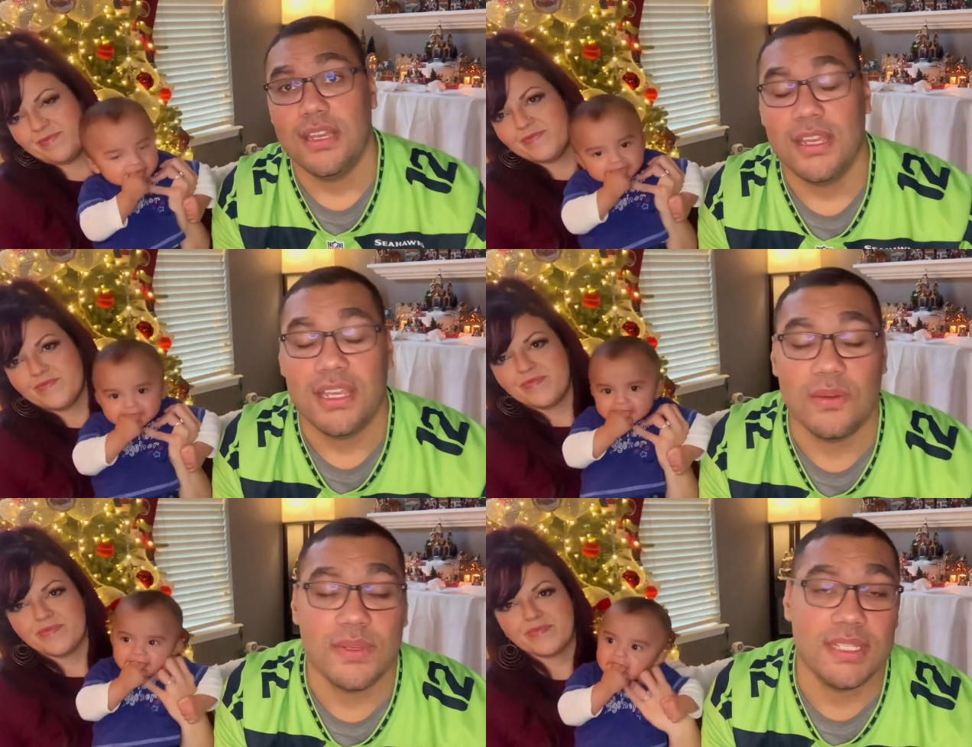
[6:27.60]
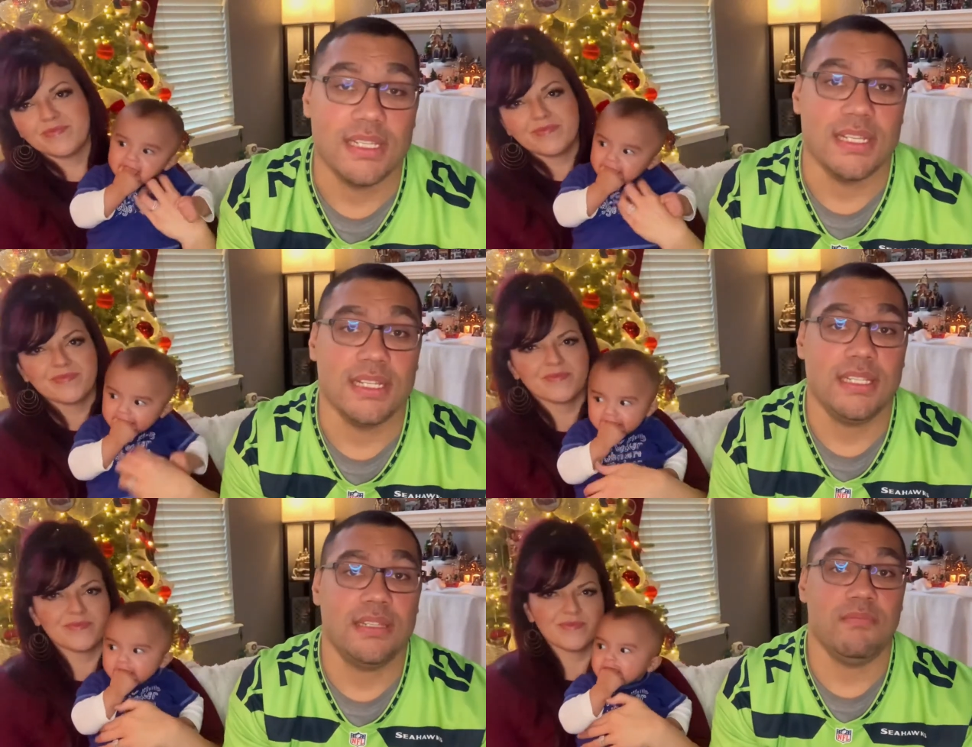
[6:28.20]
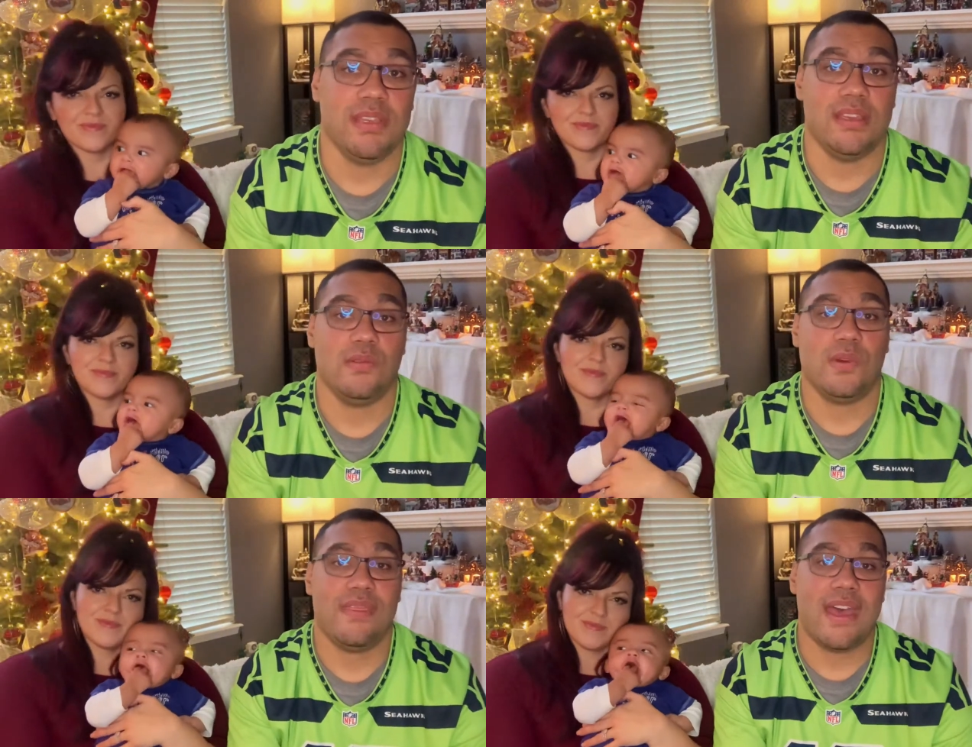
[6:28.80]
Speaker 1: he was good to be
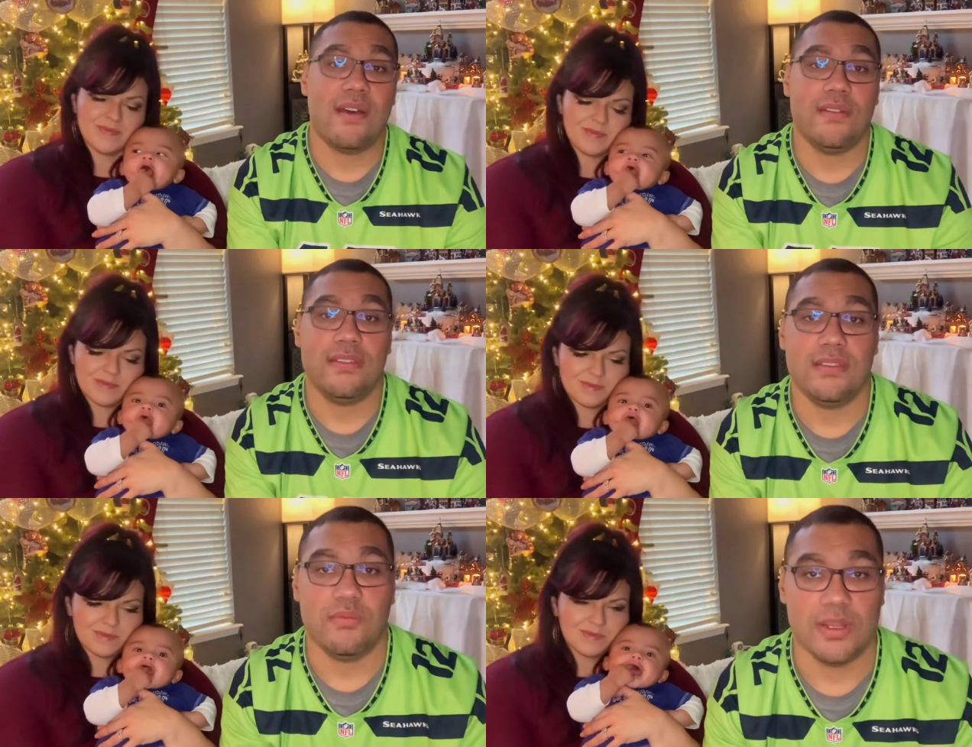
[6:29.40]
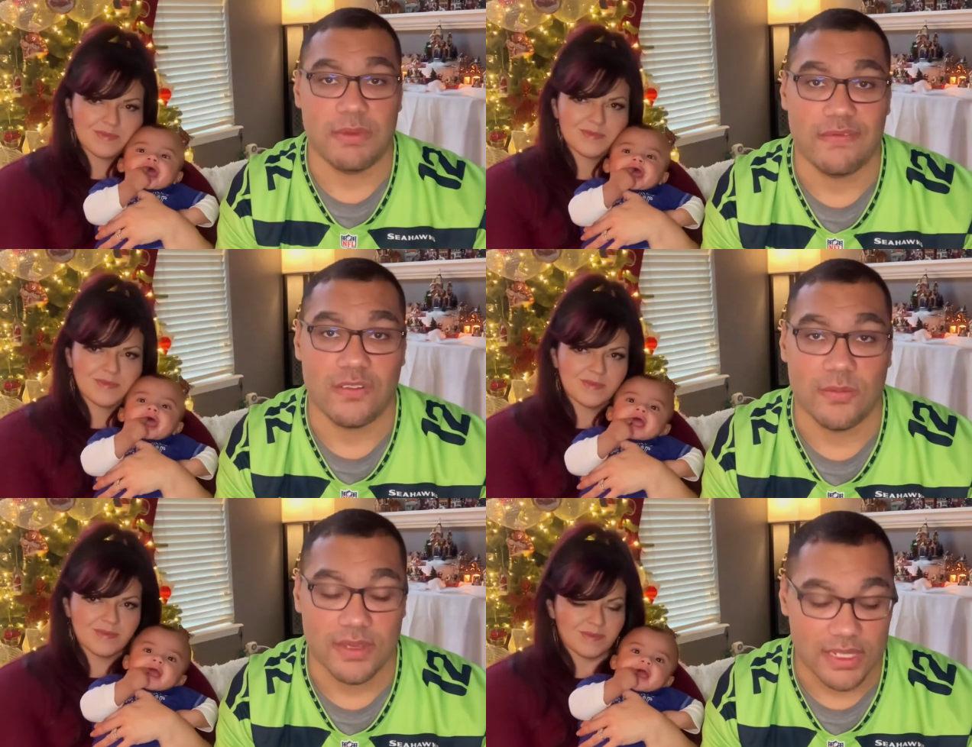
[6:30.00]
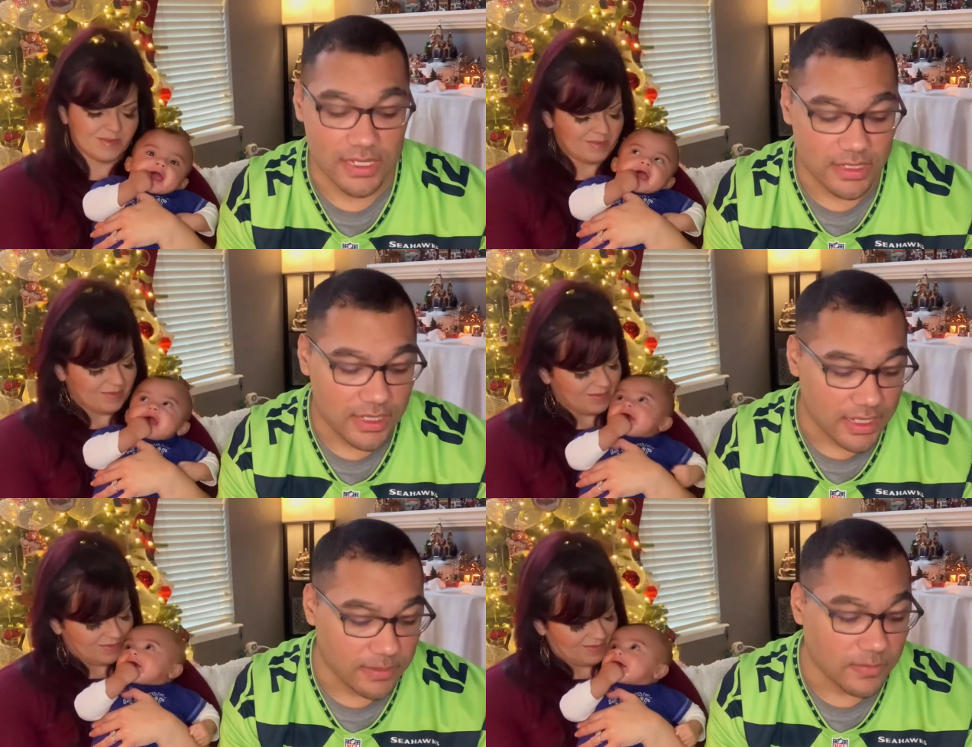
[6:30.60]
without the preemie formula,
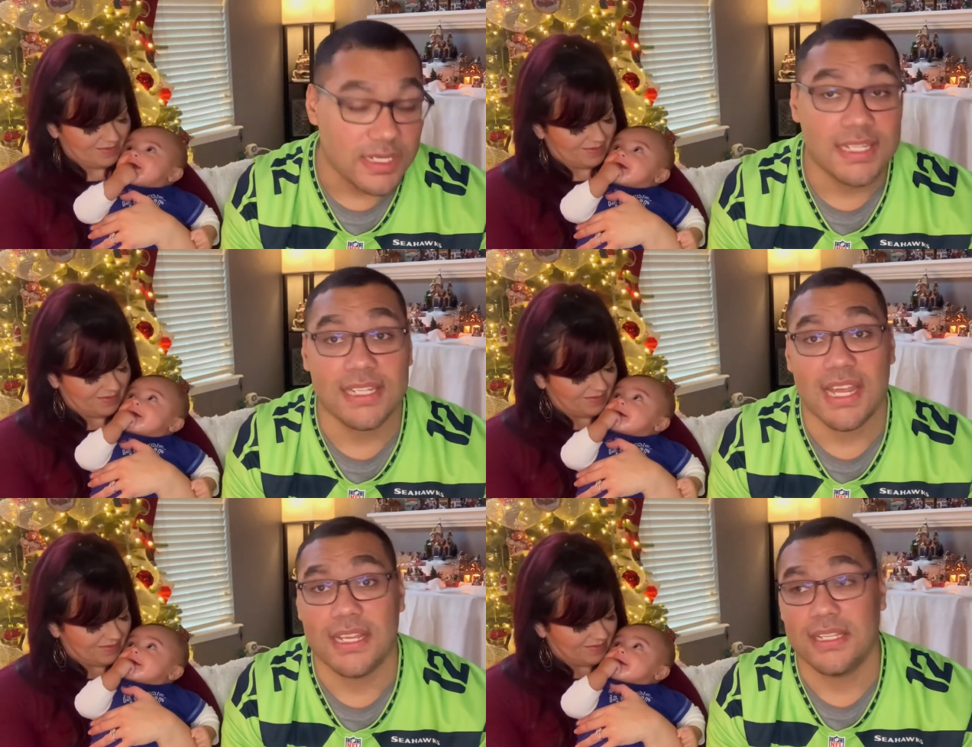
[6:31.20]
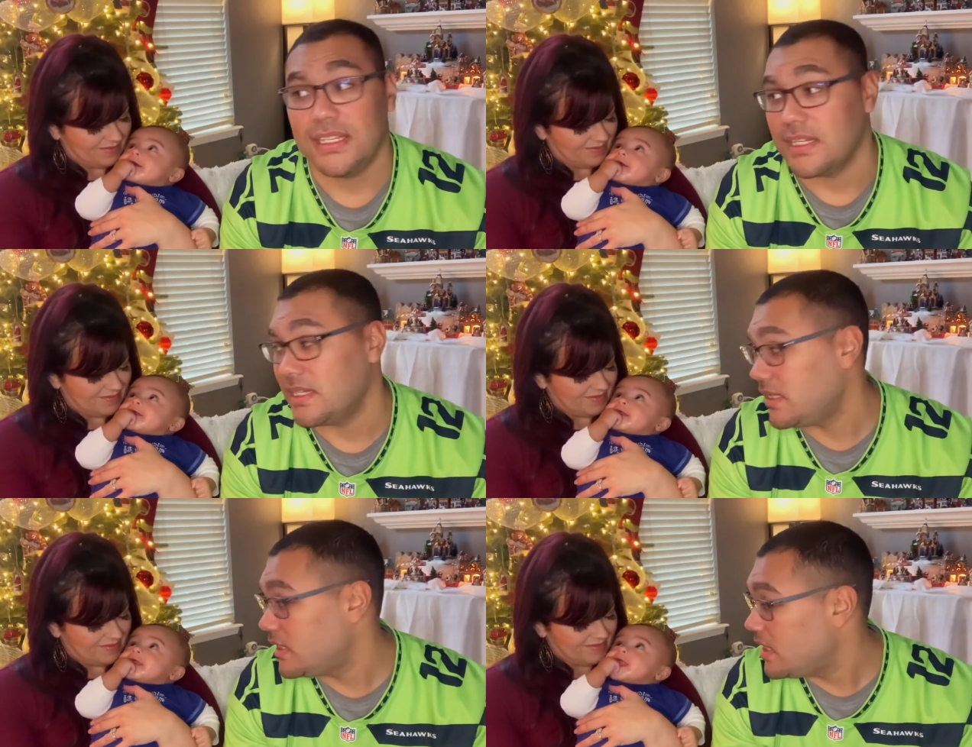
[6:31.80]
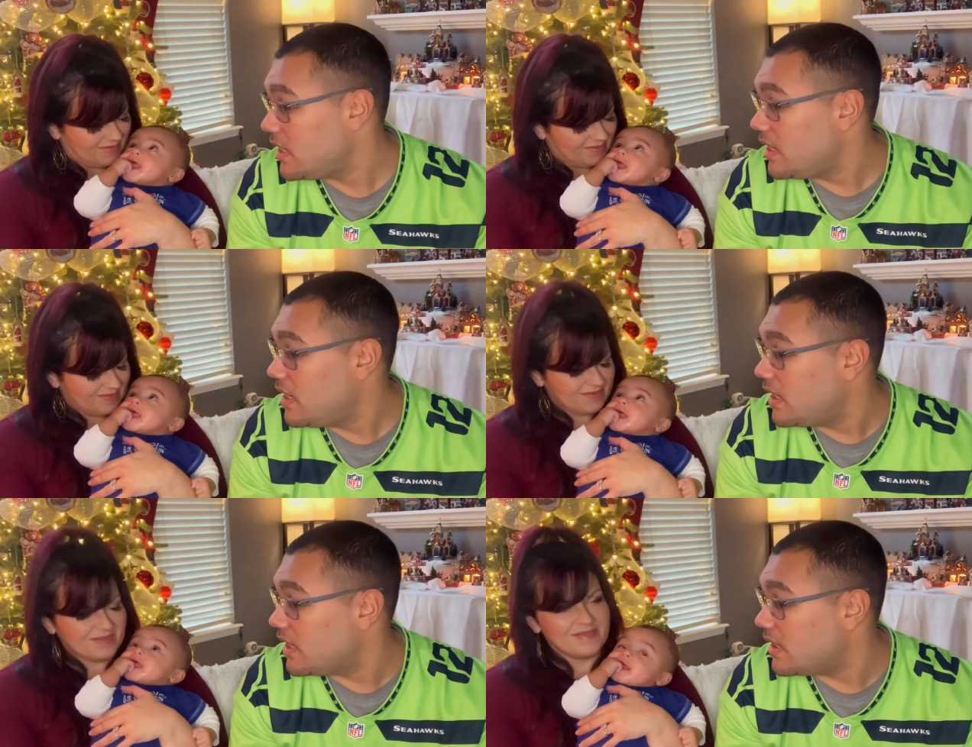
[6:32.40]
um, which is nice because
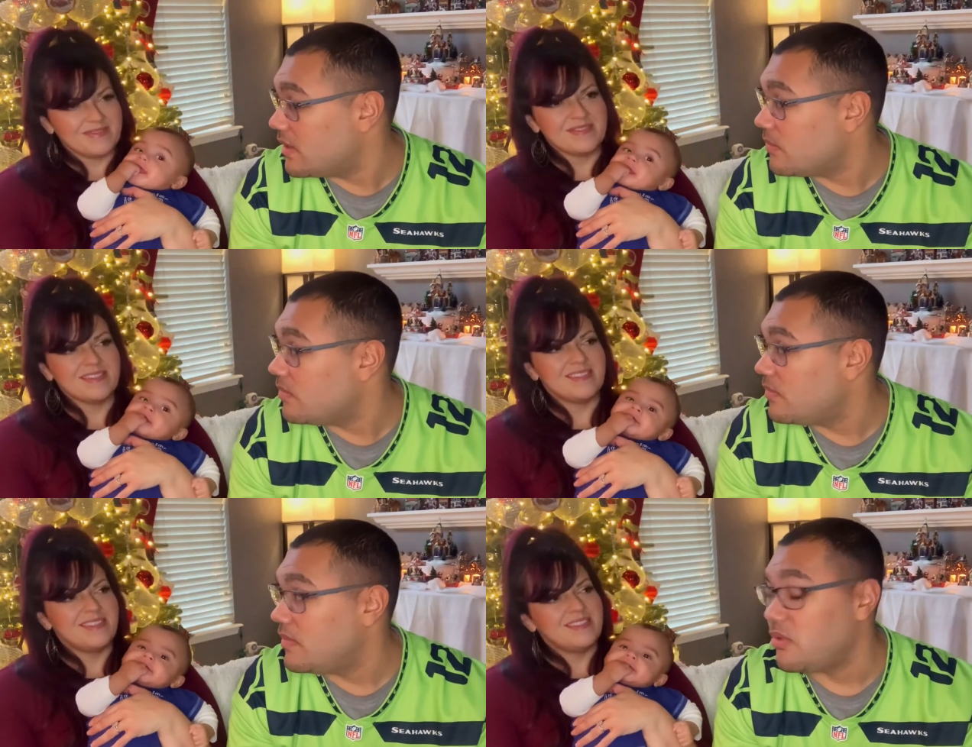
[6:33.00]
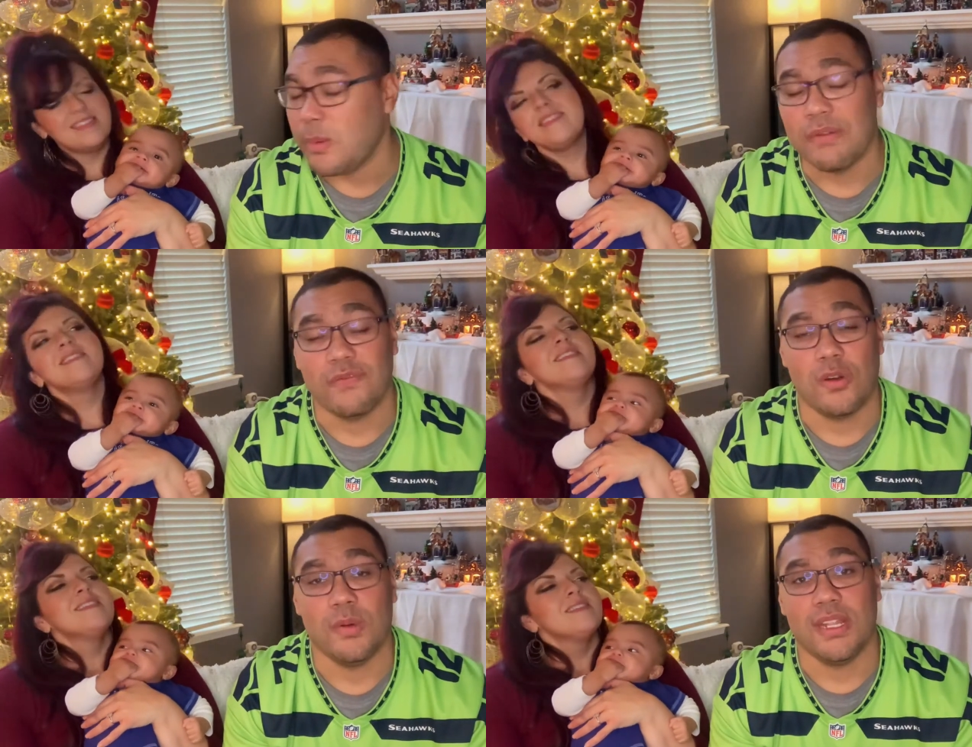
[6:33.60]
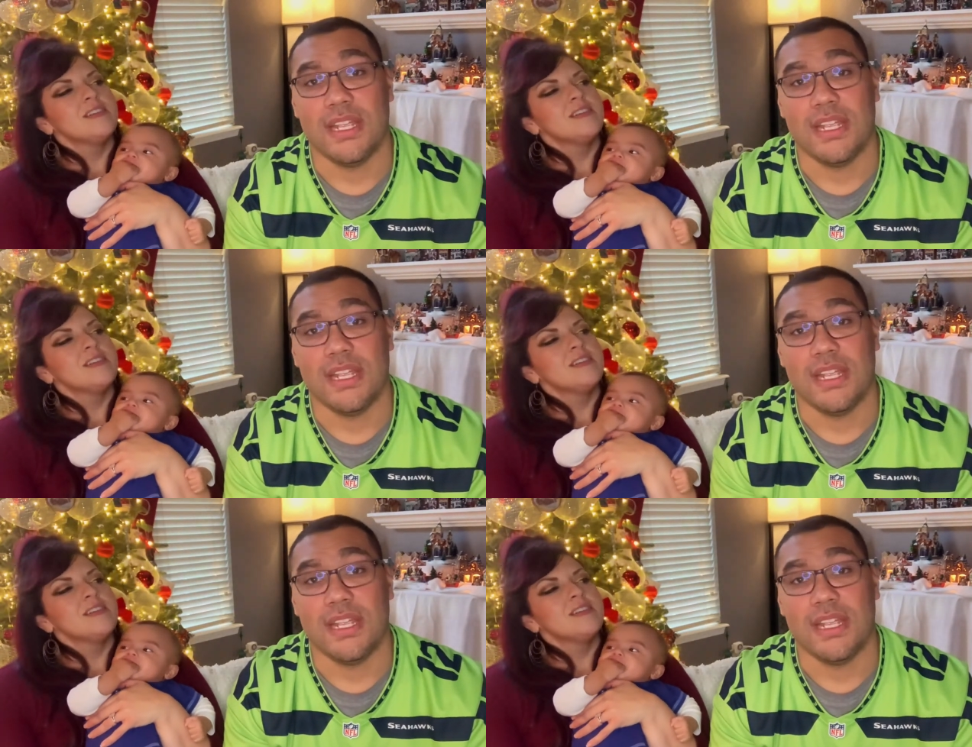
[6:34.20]
um, preemie formula